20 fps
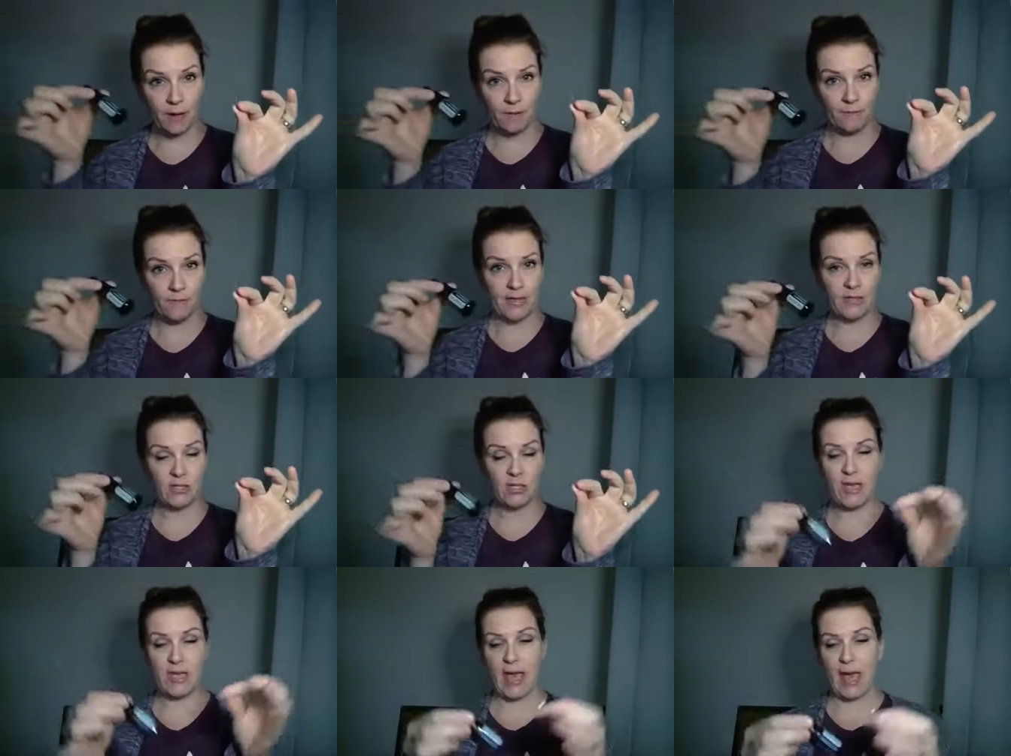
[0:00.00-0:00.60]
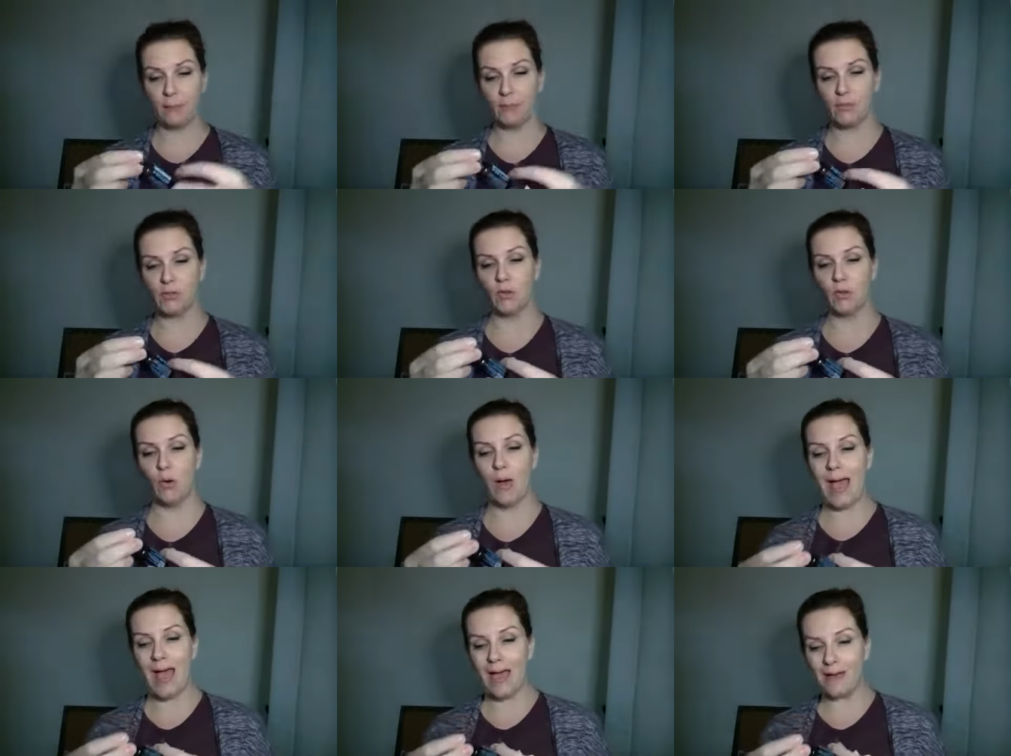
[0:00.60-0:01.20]
veggie
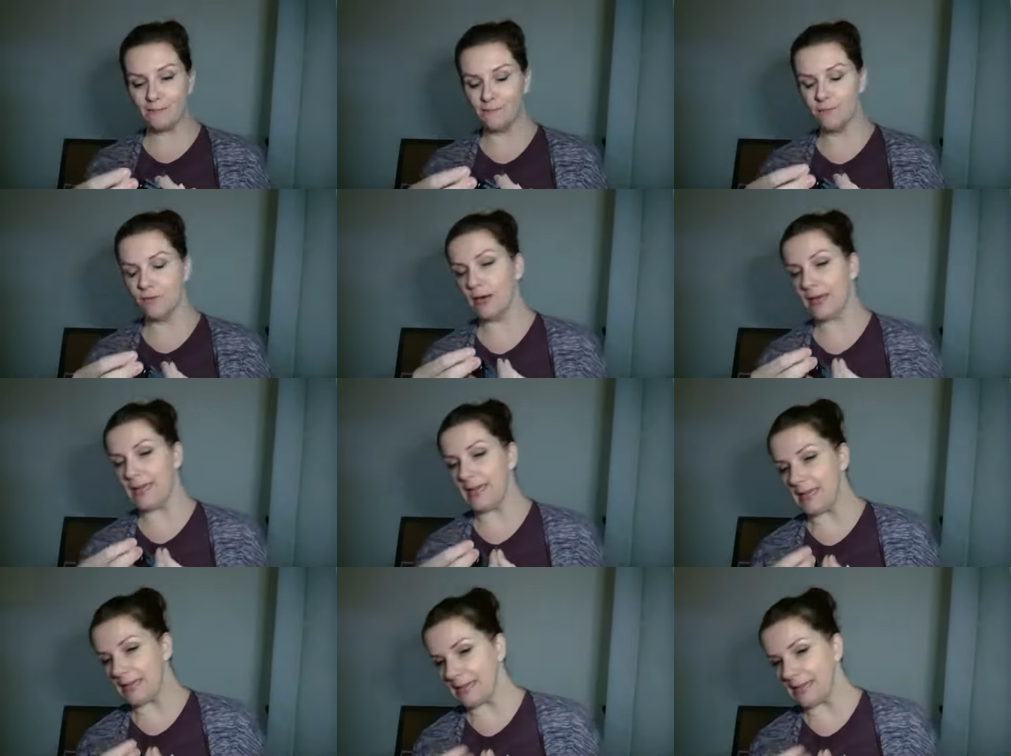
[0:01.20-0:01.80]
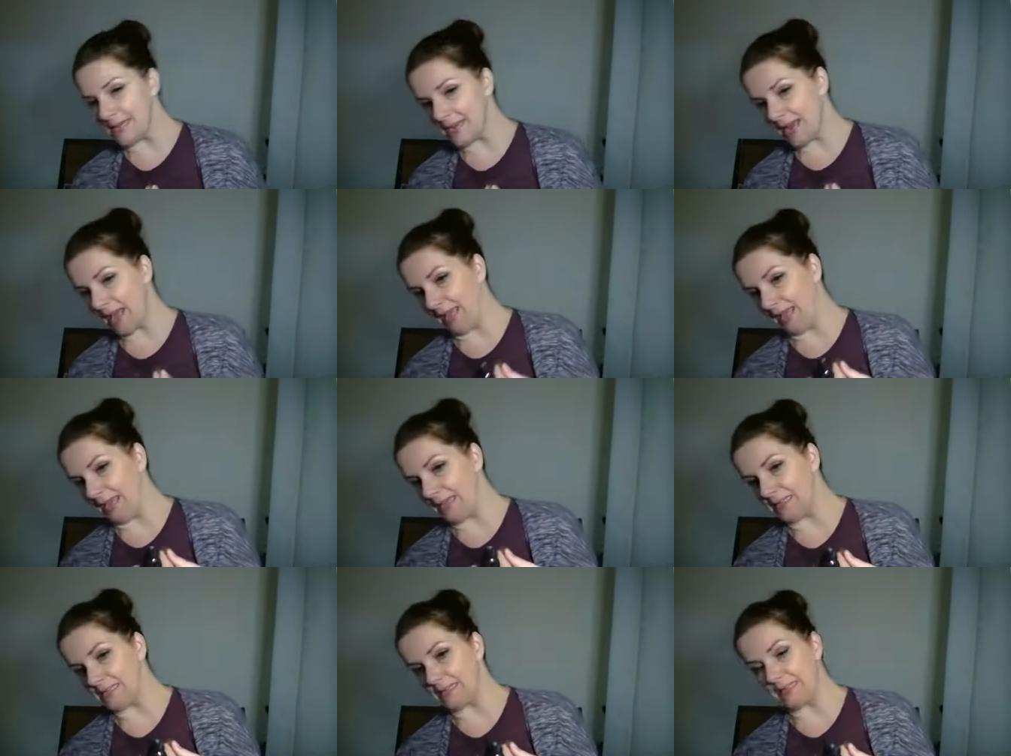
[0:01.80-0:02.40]
capsule every
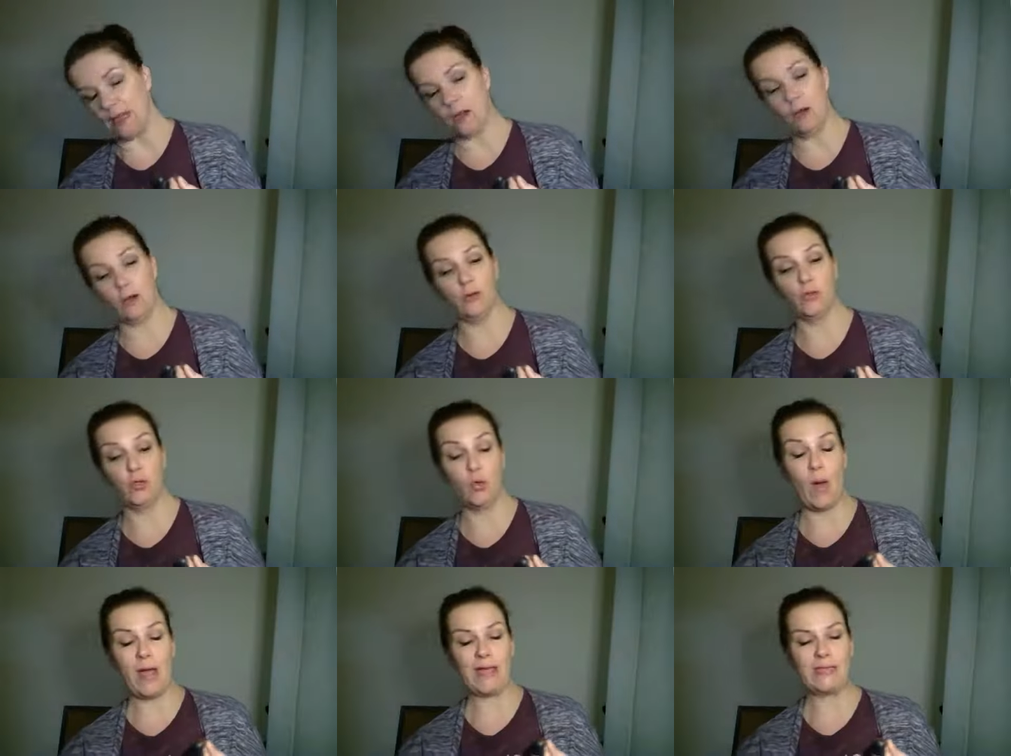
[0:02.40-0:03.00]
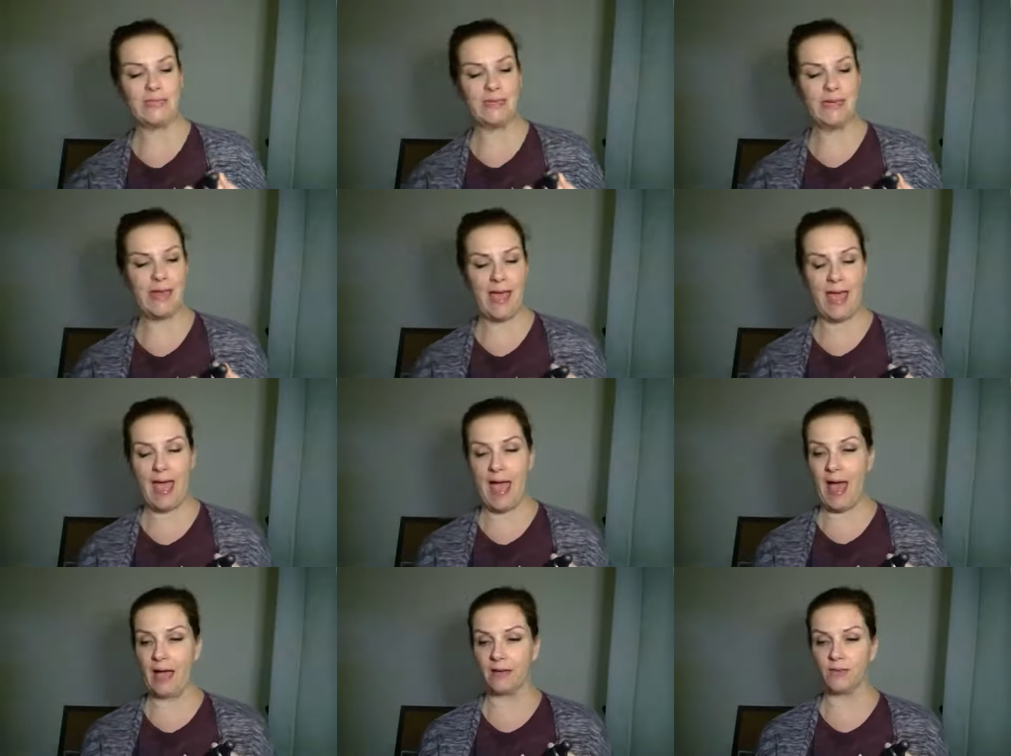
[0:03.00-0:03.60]
night, or twice a
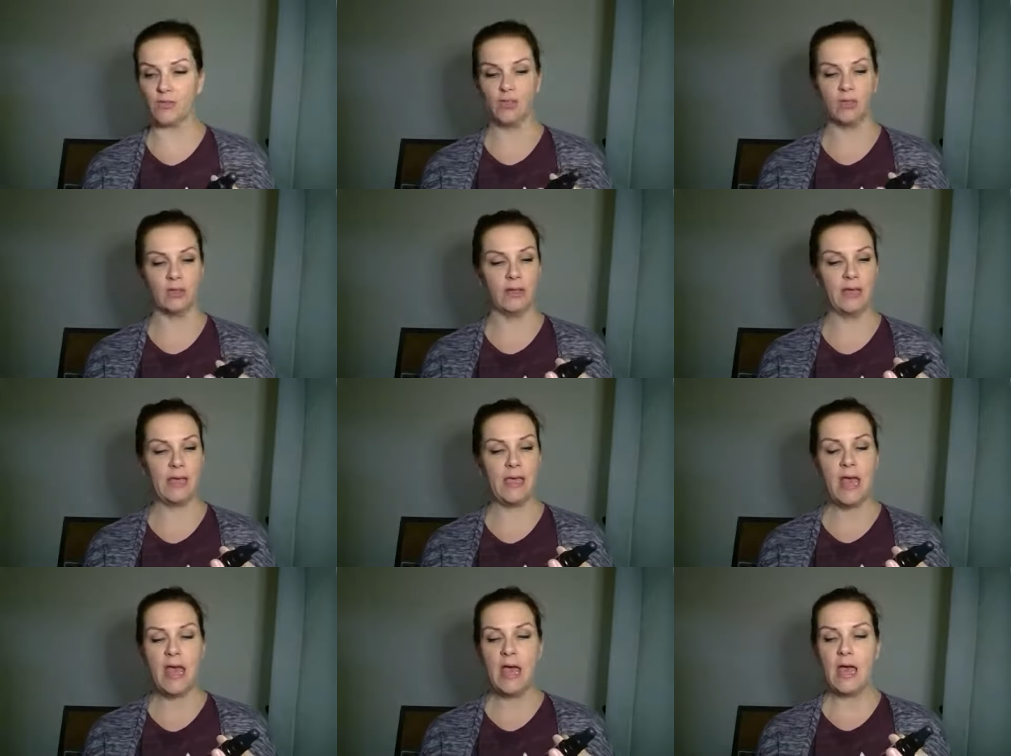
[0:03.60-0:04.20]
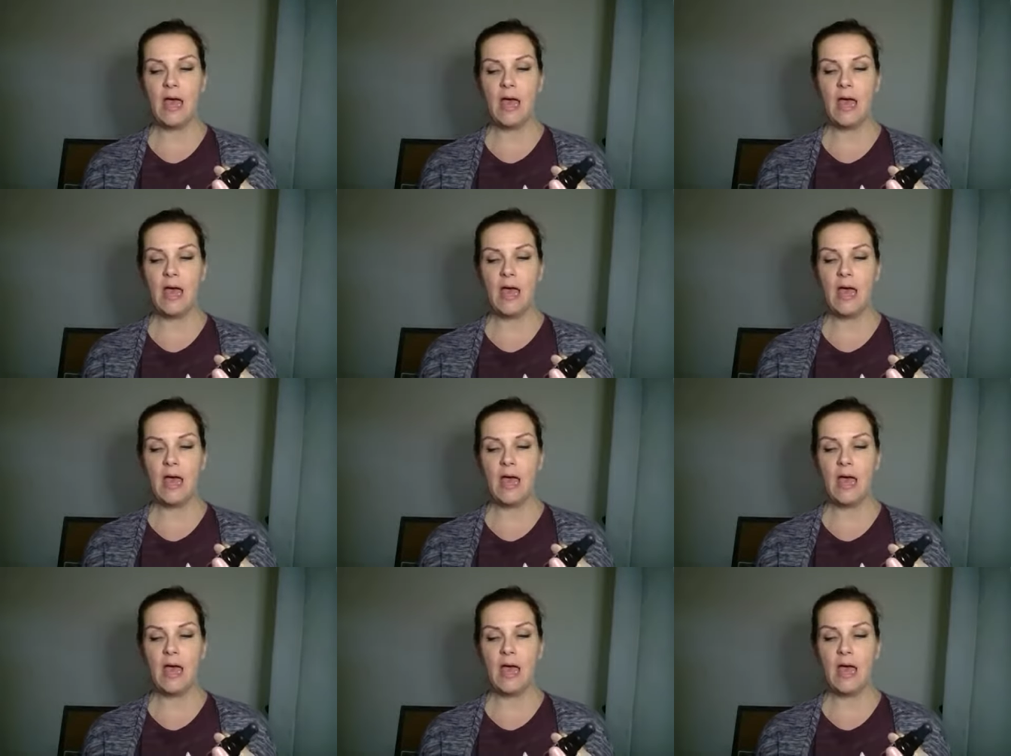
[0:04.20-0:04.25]
day actually,